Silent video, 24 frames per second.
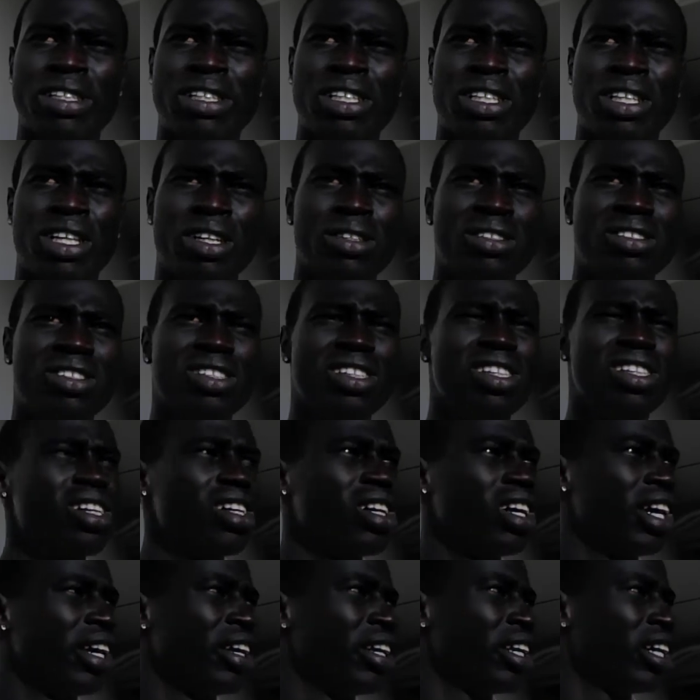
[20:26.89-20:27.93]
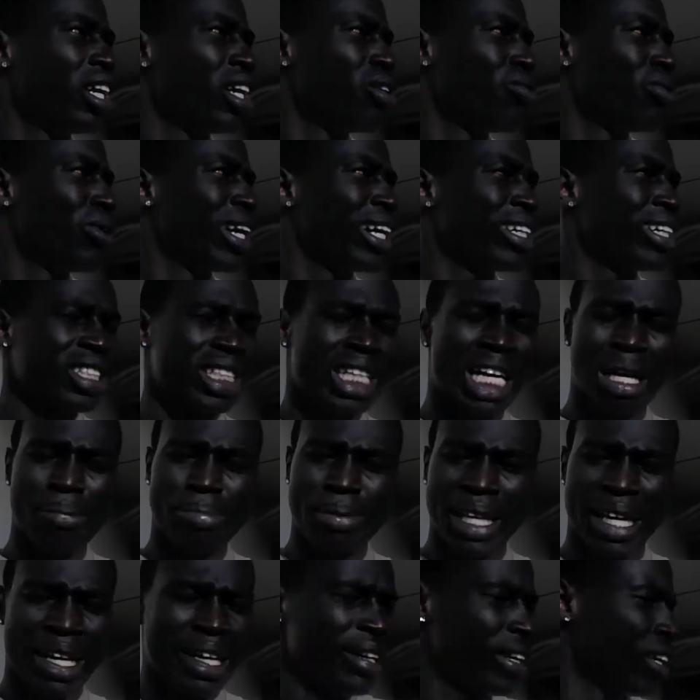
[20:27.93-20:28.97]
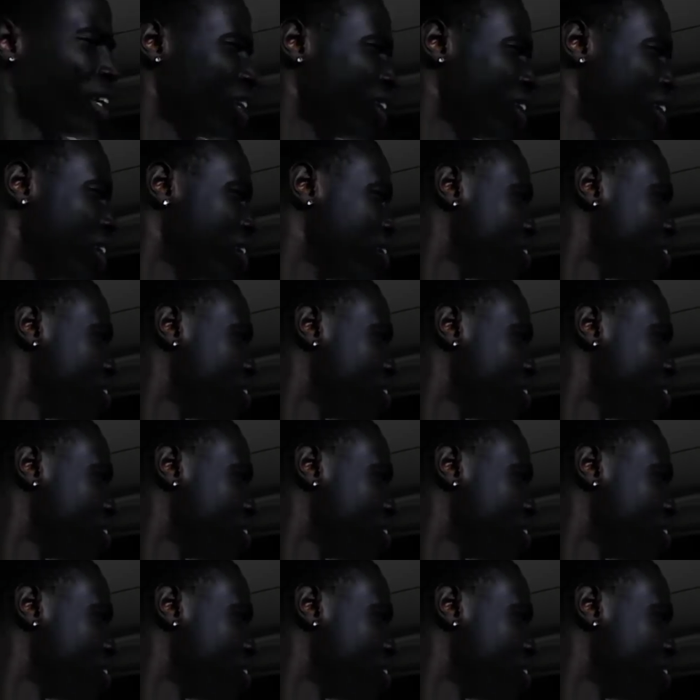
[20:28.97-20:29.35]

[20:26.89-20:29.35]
You know, and uh, when I stopped that, uh,